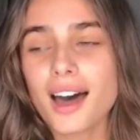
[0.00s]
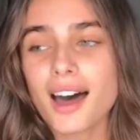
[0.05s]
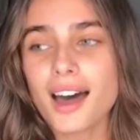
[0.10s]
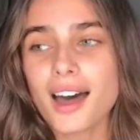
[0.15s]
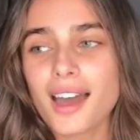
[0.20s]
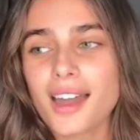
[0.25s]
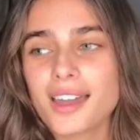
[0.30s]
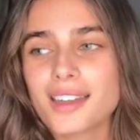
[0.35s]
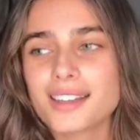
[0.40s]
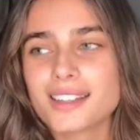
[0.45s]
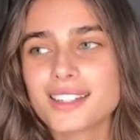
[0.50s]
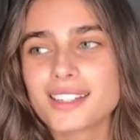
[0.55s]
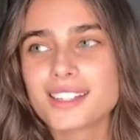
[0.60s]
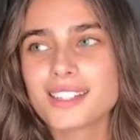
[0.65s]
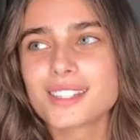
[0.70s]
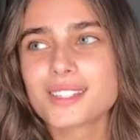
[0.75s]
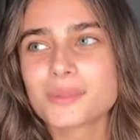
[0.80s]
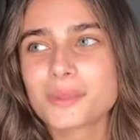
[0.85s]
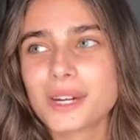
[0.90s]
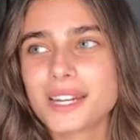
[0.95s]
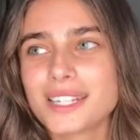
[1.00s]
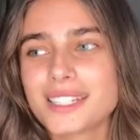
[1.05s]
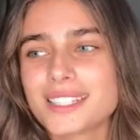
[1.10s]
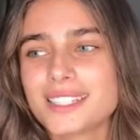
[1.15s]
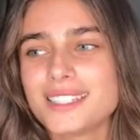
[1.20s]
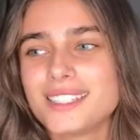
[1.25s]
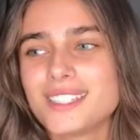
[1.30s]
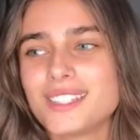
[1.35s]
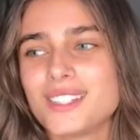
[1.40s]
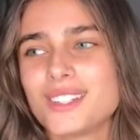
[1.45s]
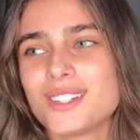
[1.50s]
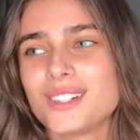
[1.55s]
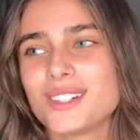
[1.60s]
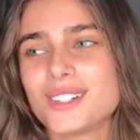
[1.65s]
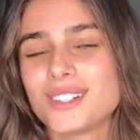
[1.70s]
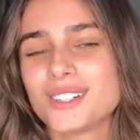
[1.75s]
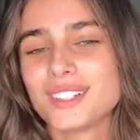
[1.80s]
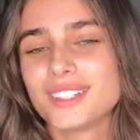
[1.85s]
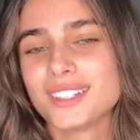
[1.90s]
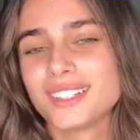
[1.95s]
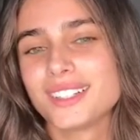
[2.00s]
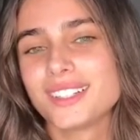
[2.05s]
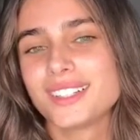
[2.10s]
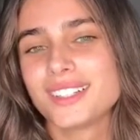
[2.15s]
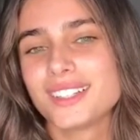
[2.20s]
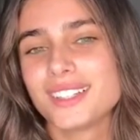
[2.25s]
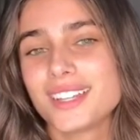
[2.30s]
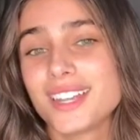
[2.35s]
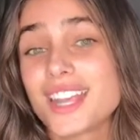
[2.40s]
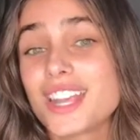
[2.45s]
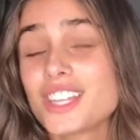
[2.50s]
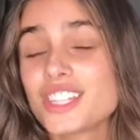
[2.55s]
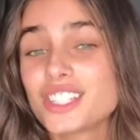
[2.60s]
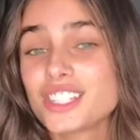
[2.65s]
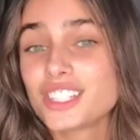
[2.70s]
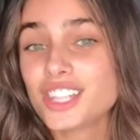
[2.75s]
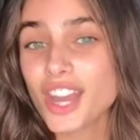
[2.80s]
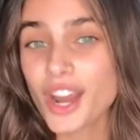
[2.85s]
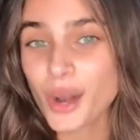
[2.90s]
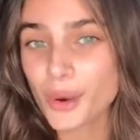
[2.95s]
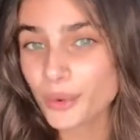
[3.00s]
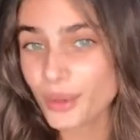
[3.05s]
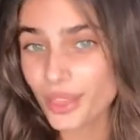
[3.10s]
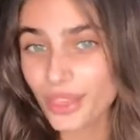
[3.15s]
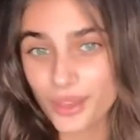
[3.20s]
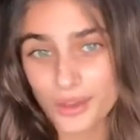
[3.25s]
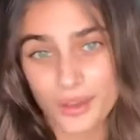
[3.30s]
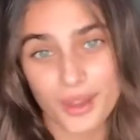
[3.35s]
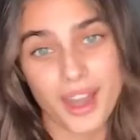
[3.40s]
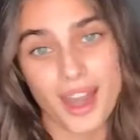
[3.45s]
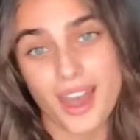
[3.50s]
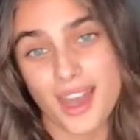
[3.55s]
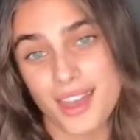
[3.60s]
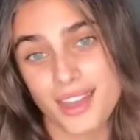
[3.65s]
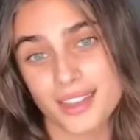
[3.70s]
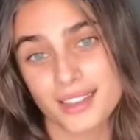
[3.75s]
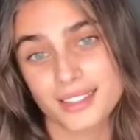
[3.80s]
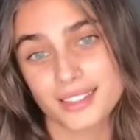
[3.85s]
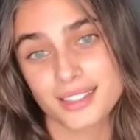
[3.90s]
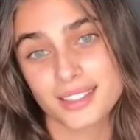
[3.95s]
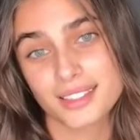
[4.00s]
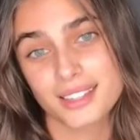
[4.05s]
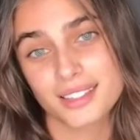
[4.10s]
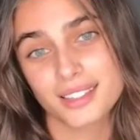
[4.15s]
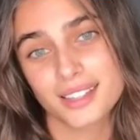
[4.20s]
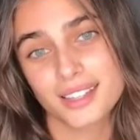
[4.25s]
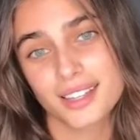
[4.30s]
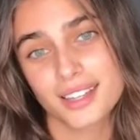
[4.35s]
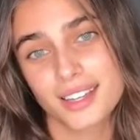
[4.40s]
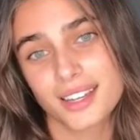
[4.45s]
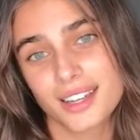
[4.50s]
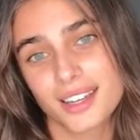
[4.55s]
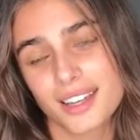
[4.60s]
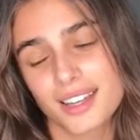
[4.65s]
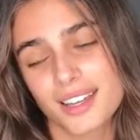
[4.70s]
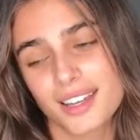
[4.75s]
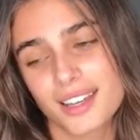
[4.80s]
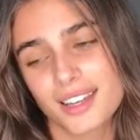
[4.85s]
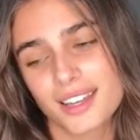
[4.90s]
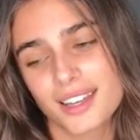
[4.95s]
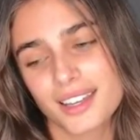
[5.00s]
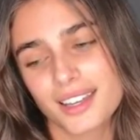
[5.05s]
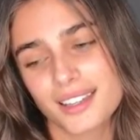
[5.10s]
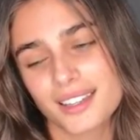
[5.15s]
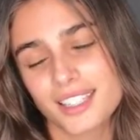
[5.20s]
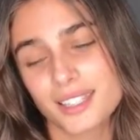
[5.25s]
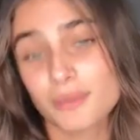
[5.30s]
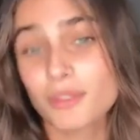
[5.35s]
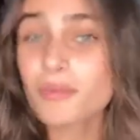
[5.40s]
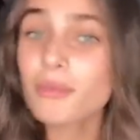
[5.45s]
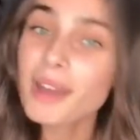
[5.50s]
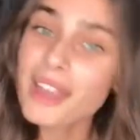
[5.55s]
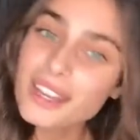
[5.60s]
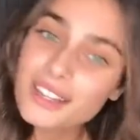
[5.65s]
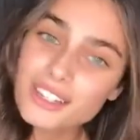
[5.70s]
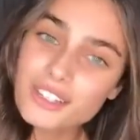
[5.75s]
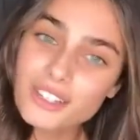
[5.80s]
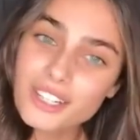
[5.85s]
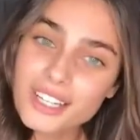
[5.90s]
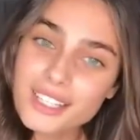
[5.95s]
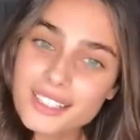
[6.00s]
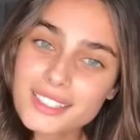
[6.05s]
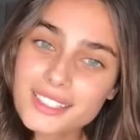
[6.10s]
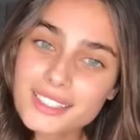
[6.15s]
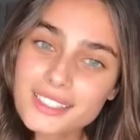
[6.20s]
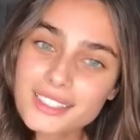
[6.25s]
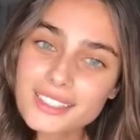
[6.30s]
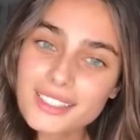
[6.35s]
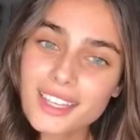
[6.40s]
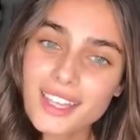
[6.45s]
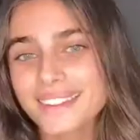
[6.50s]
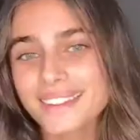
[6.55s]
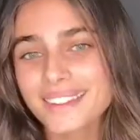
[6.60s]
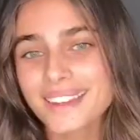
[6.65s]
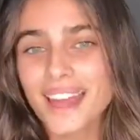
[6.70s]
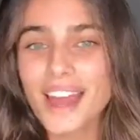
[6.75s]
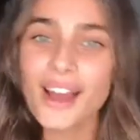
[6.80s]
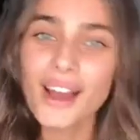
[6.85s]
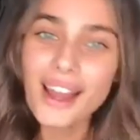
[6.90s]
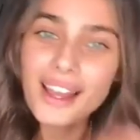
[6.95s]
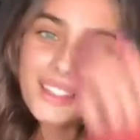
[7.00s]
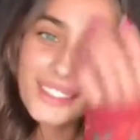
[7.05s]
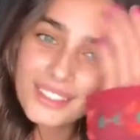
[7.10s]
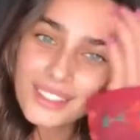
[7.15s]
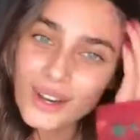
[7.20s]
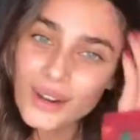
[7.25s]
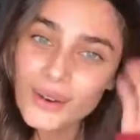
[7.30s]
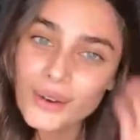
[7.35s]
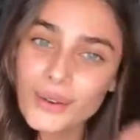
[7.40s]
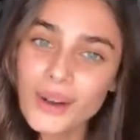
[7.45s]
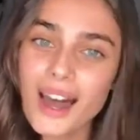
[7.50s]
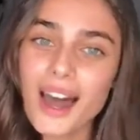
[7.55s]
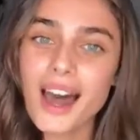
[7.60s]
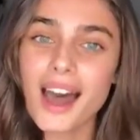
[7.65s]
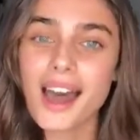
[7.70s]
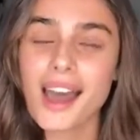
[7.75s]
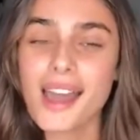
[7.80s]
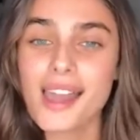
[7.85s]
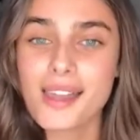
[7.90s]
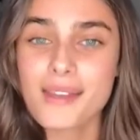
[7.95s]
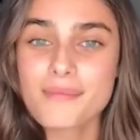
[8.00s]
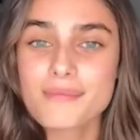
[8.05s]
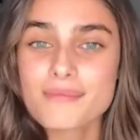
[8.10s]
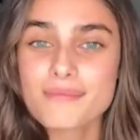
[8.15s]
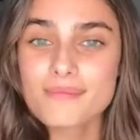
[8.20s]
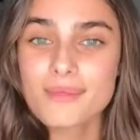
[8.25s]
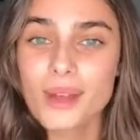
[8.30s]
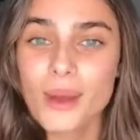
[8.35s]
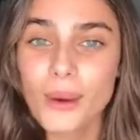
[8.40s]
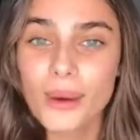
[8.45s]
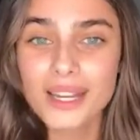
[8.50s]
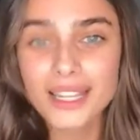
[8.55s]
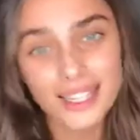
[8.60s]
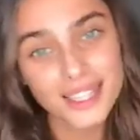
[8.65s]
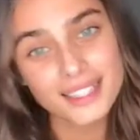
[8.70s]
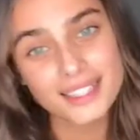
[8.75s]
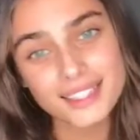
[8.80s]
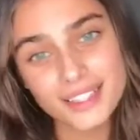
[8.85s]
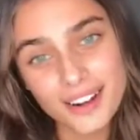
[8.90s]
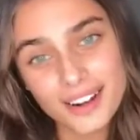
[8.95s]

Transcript: I just wanted to share with you guys some of my interests. Alright, so I'm going to get